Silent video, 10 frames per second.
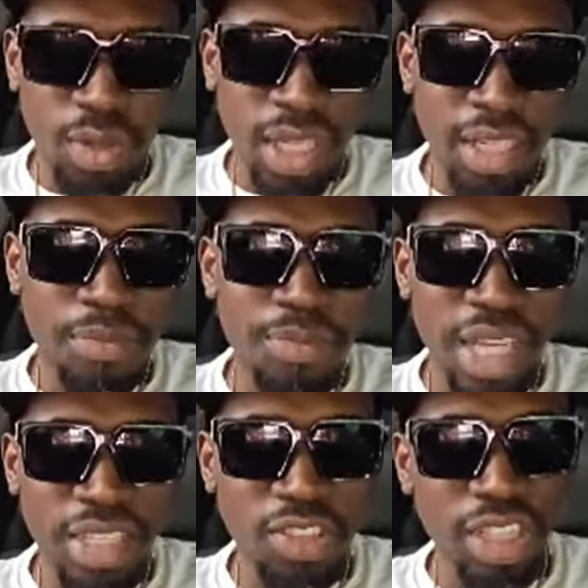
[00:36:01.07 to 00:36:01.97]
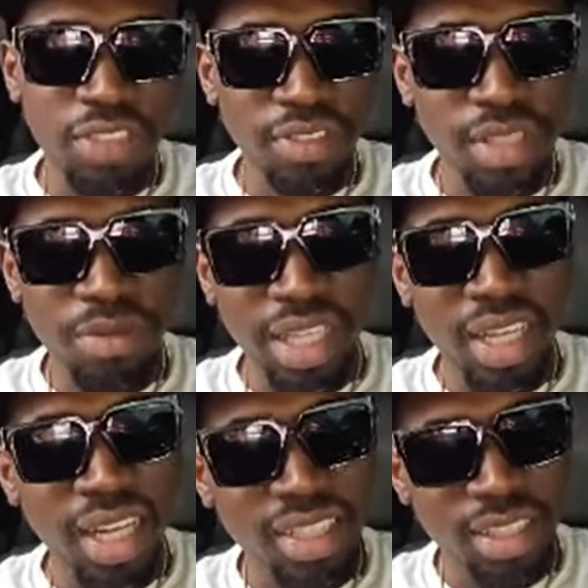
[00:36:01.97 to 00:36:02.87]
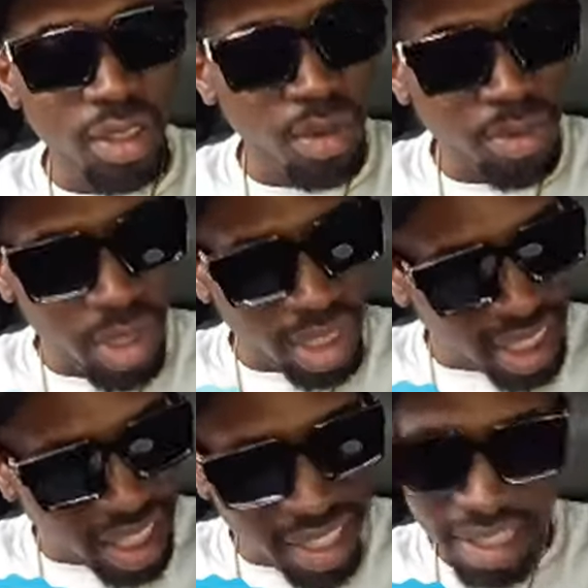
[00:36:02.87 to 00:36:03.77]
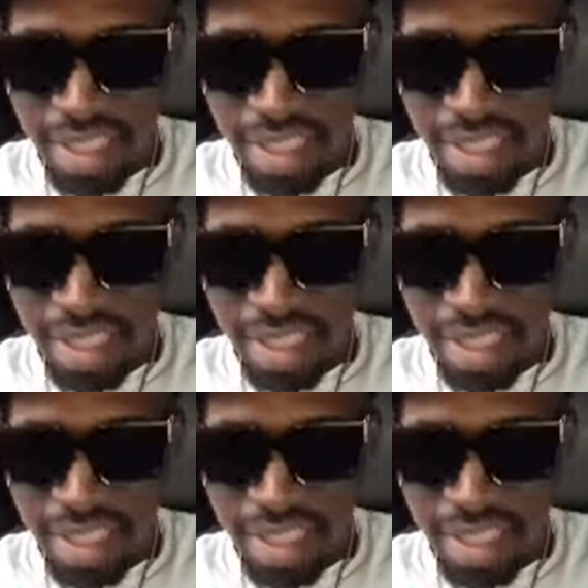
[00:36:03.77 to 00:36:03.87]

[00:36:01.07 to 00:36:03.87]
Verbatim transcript: one of the best dressed female artists up to date.